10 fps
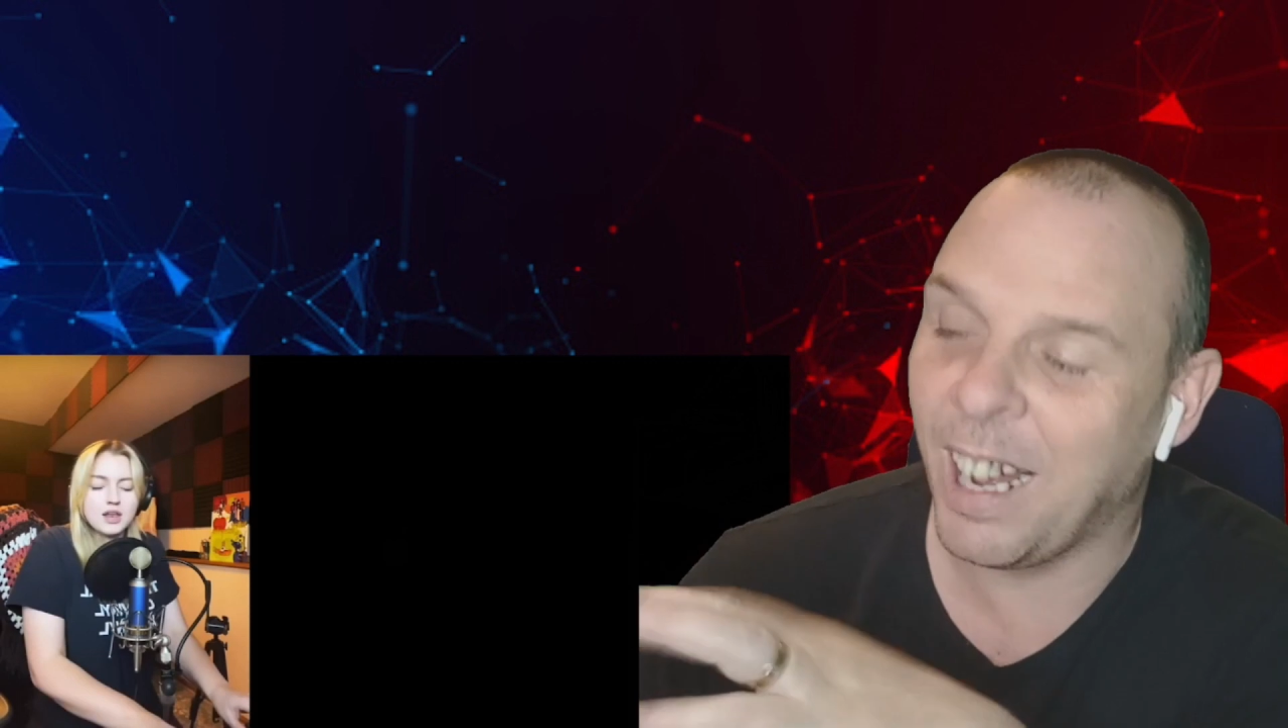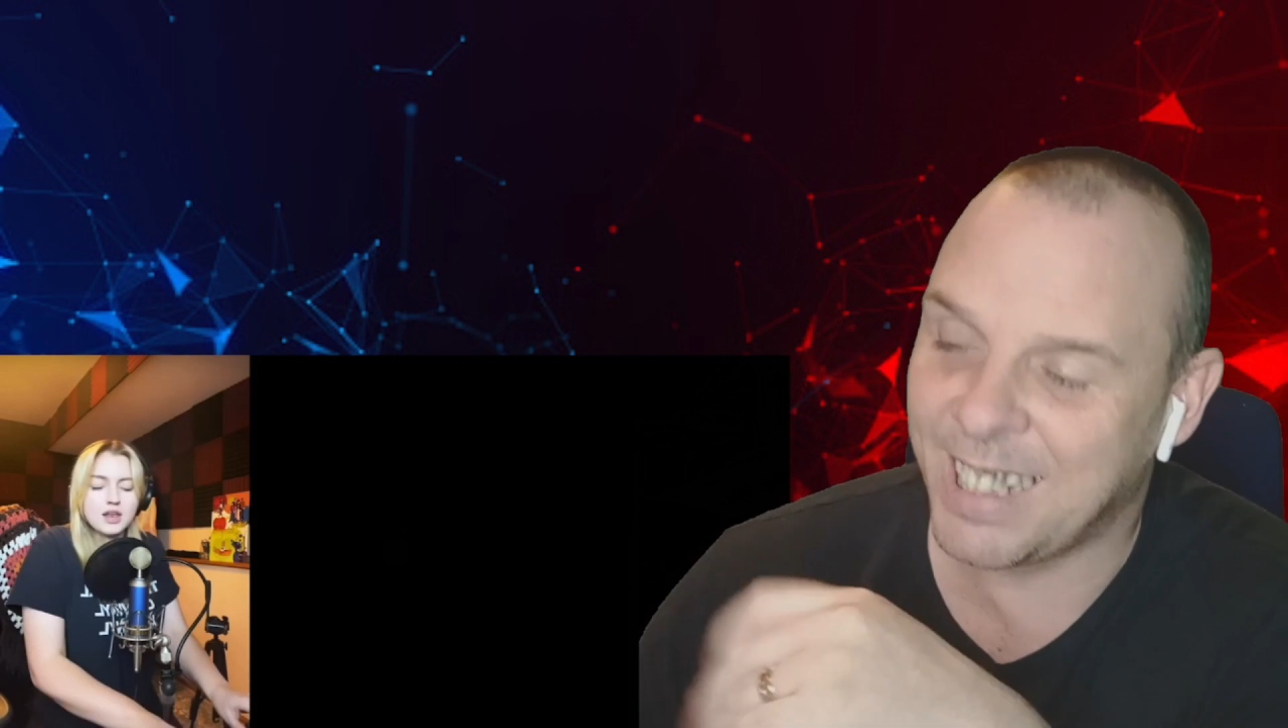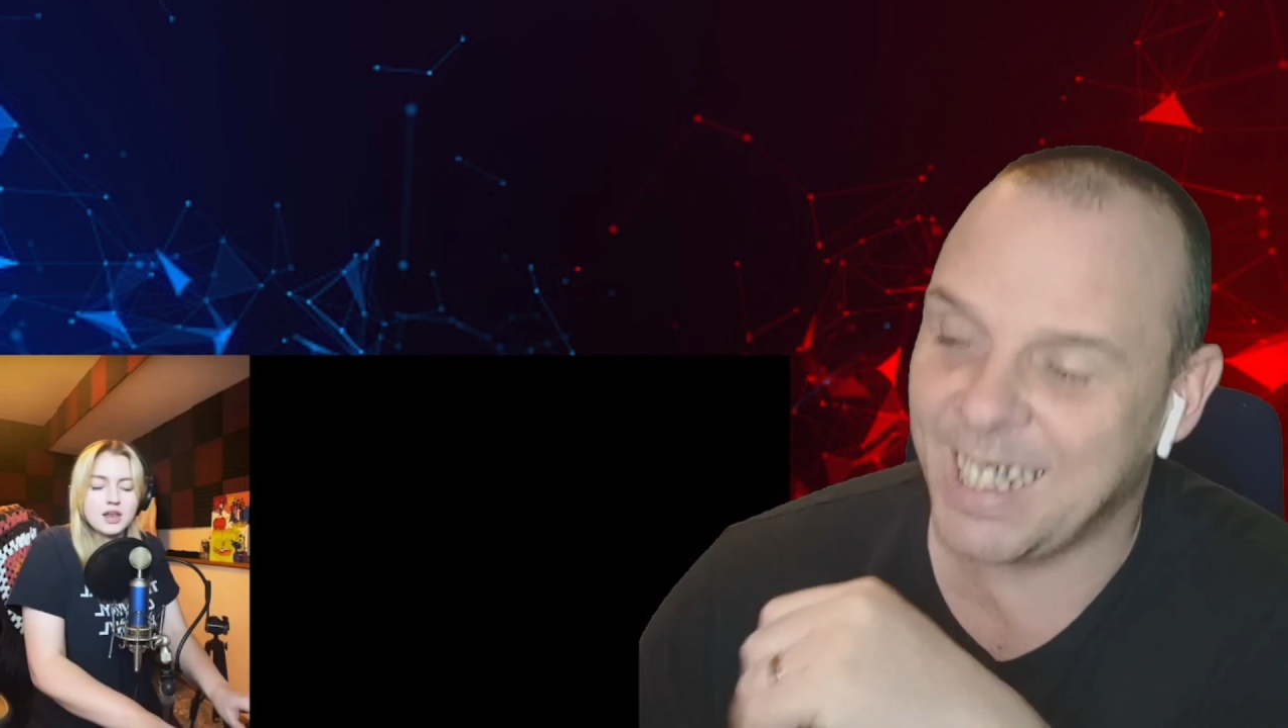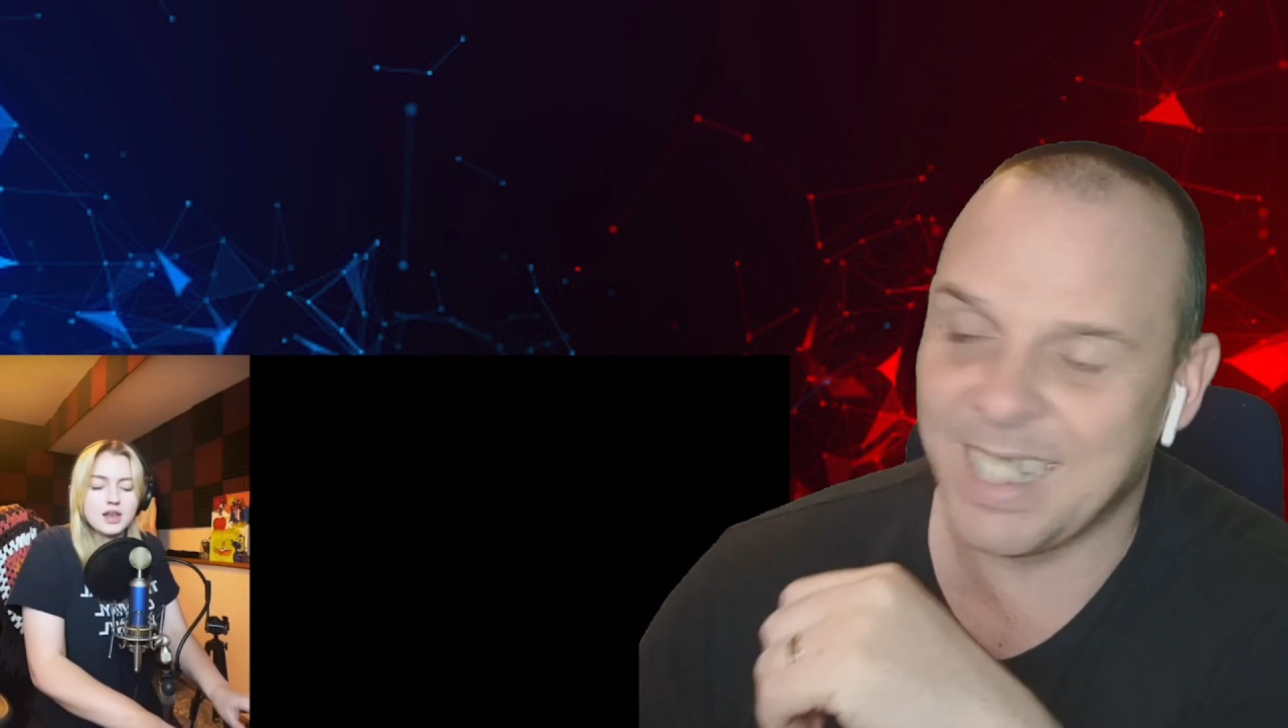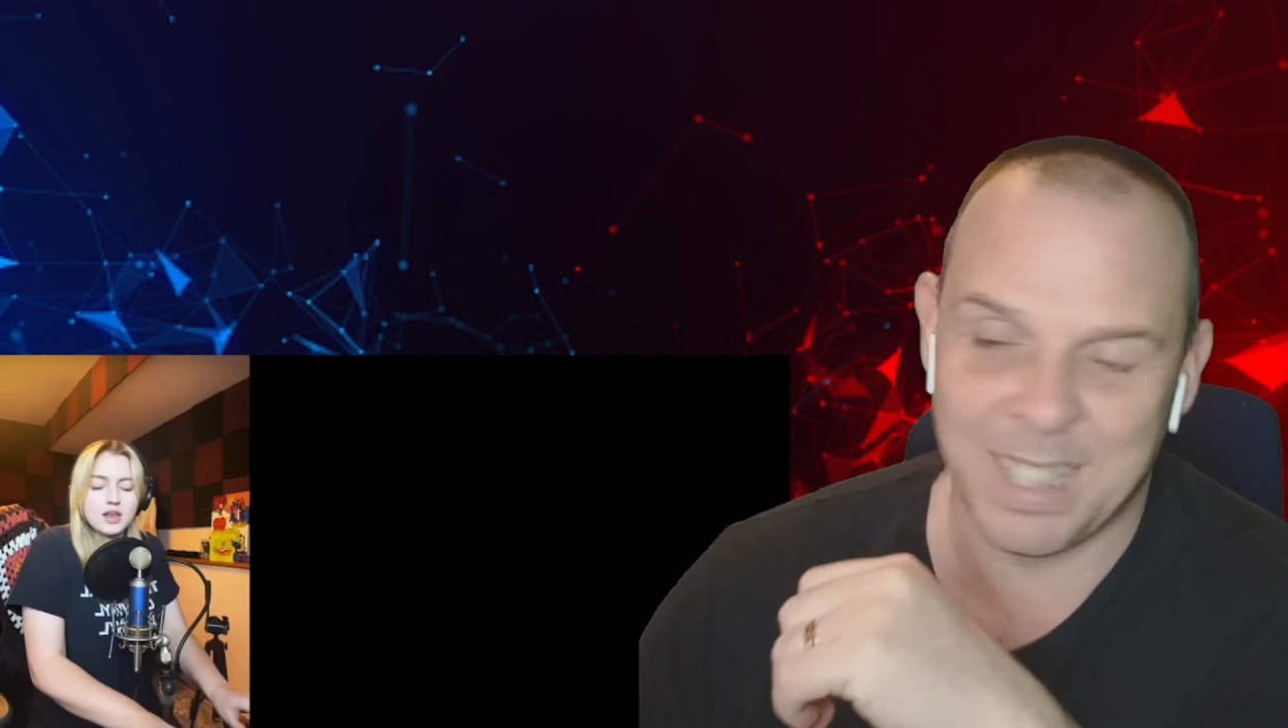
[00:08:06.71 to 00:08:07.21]

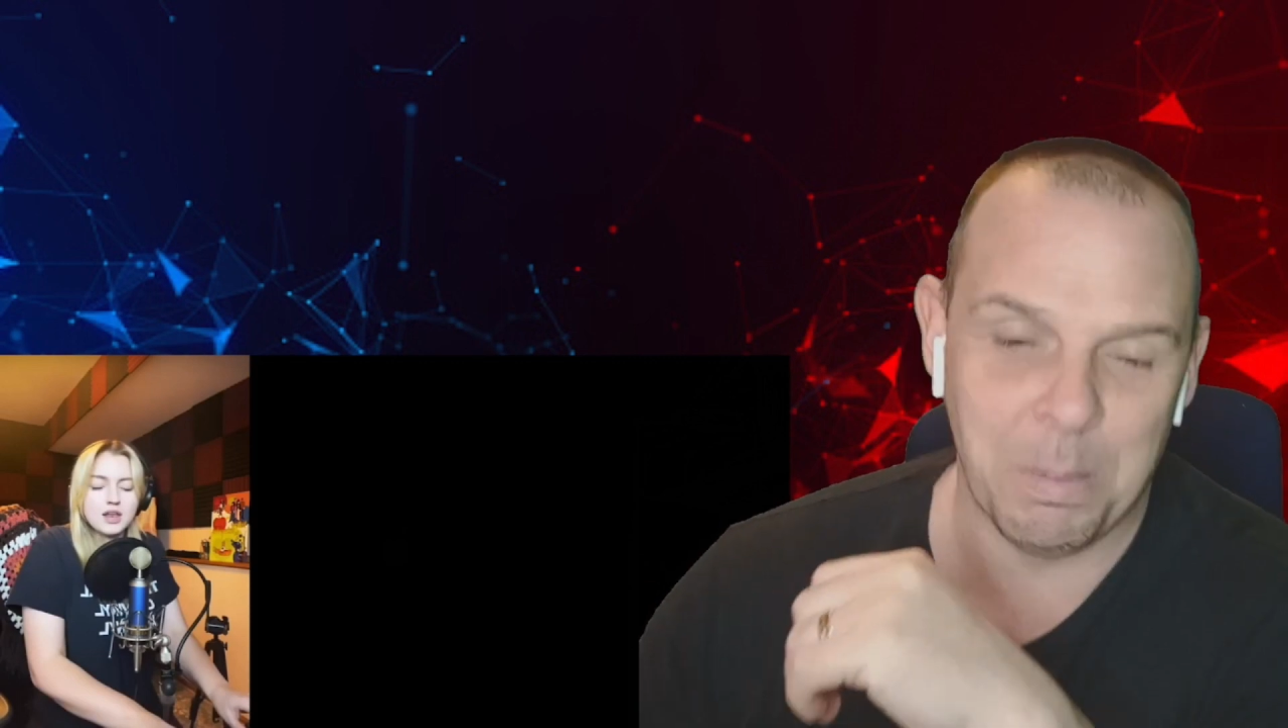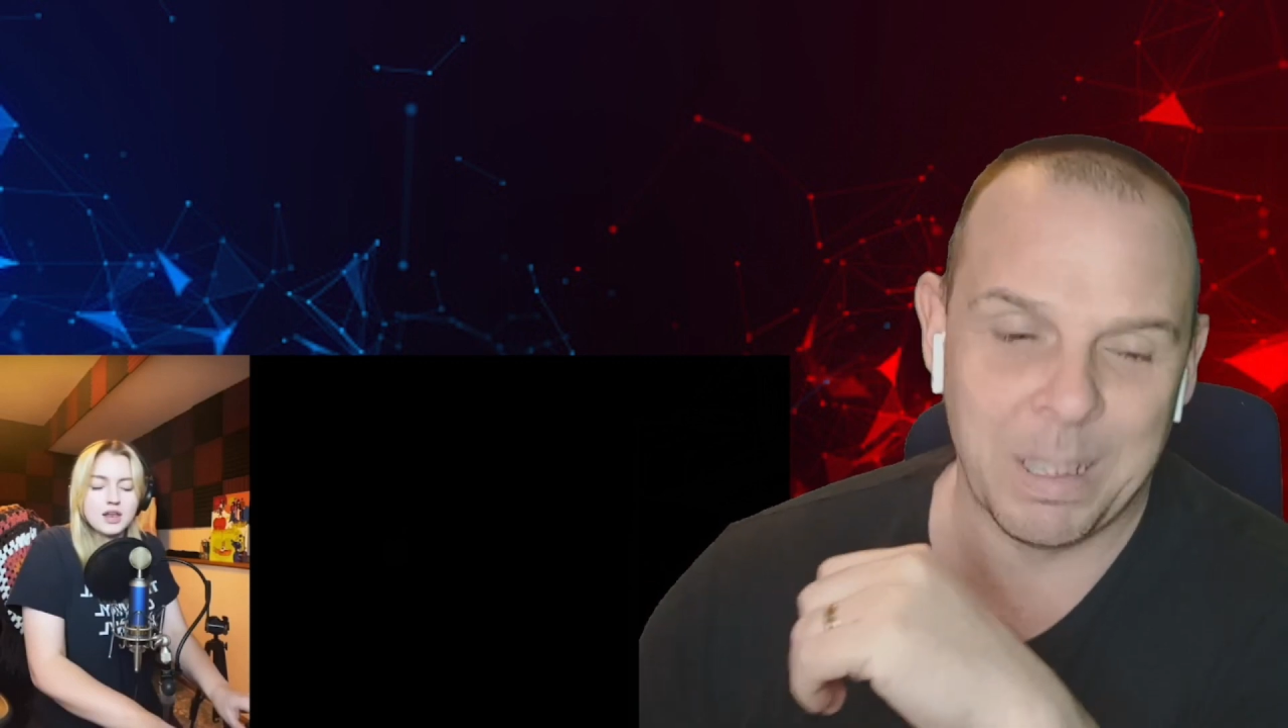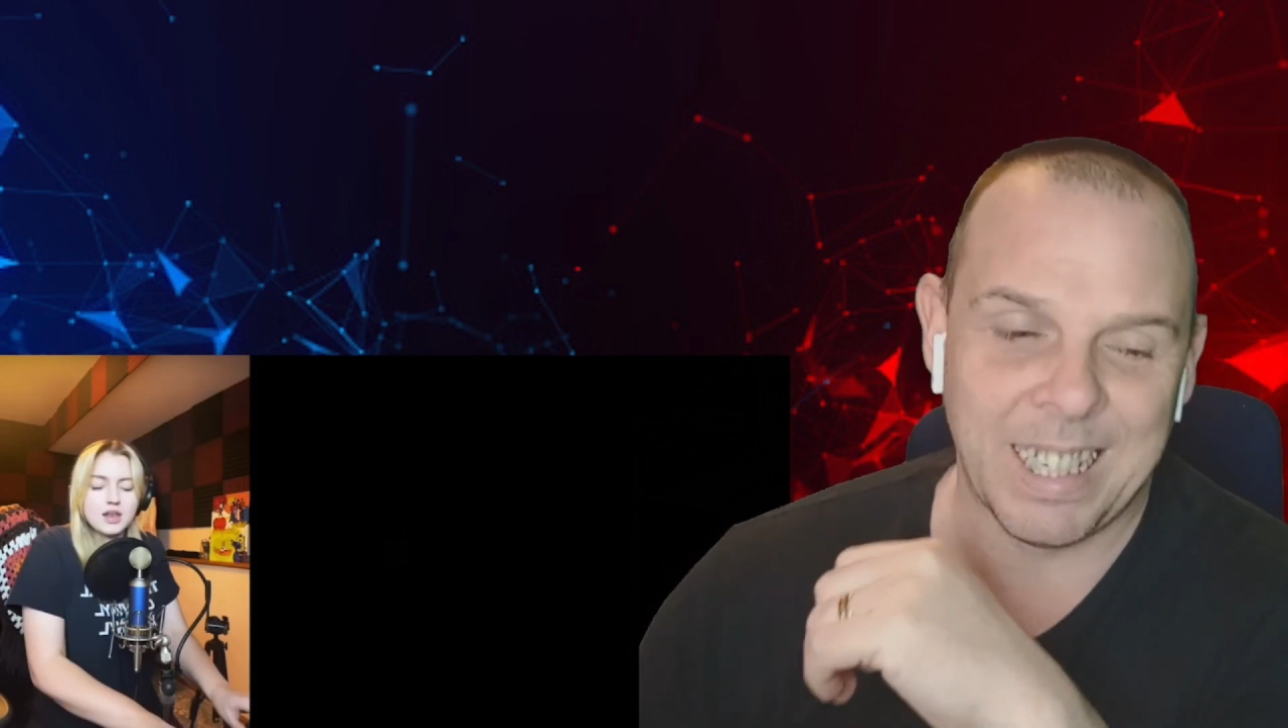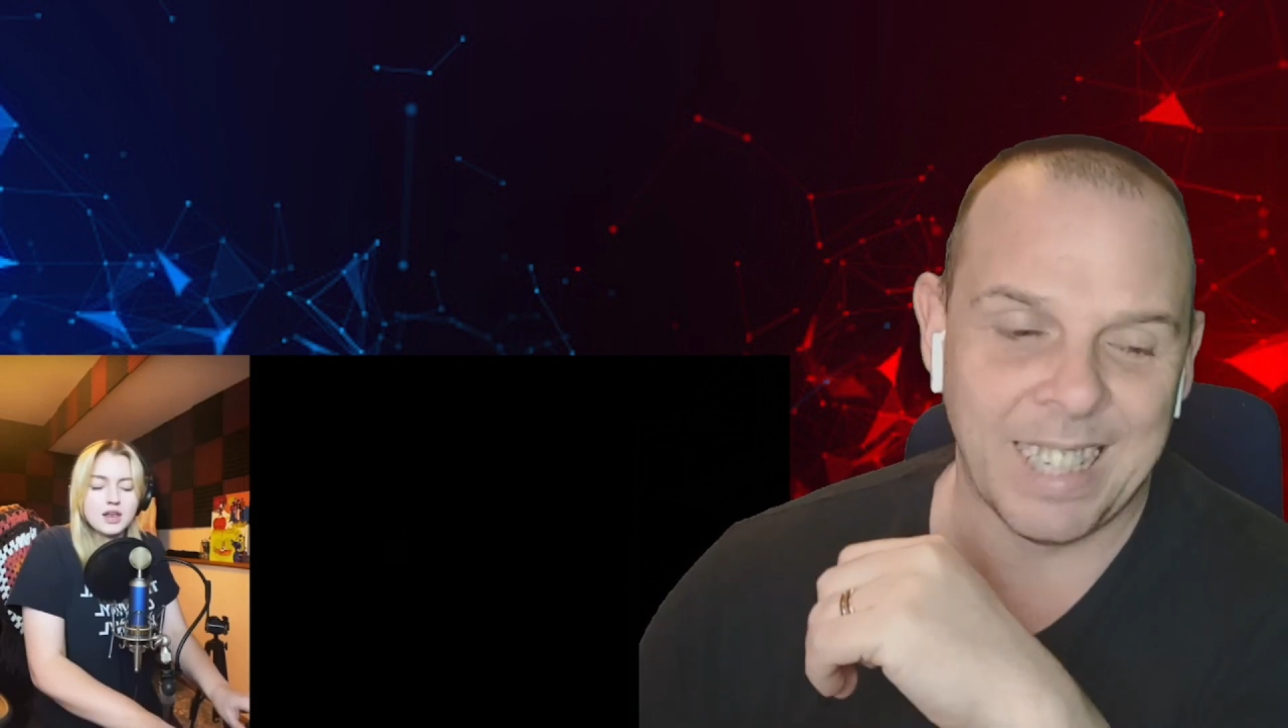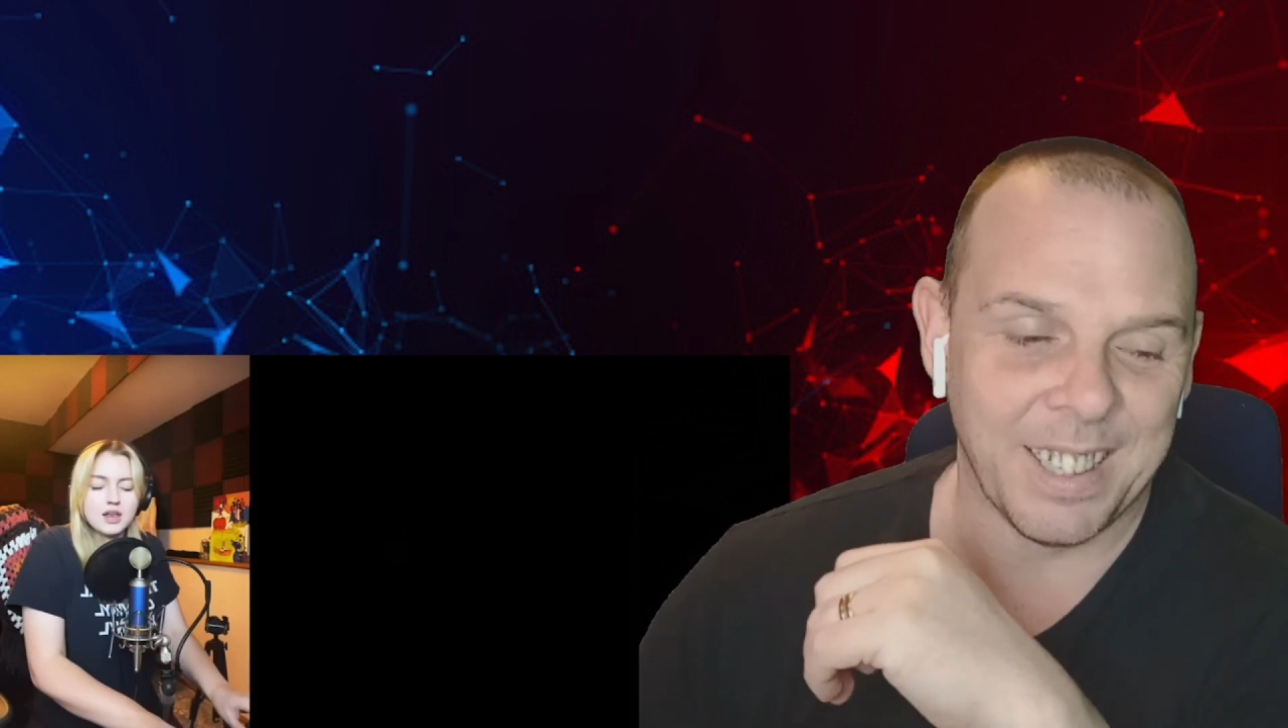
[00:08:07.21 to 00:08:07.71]

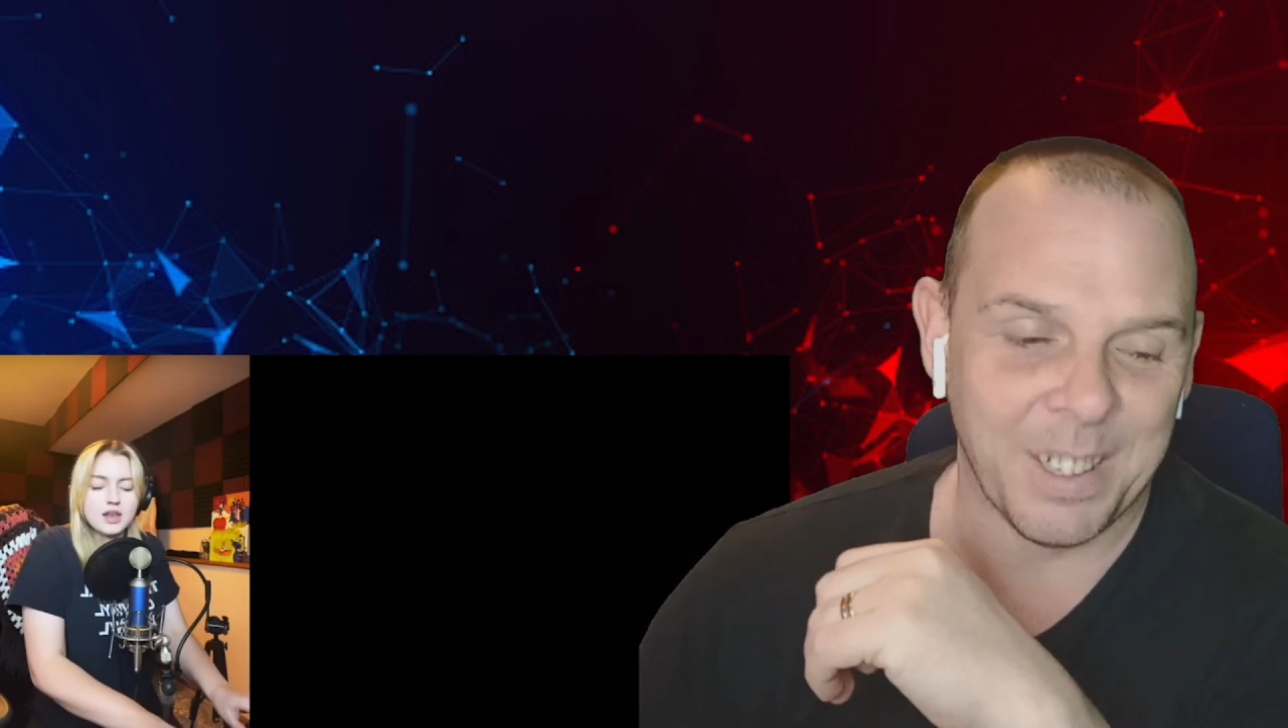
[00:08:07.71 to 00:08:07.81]
60% of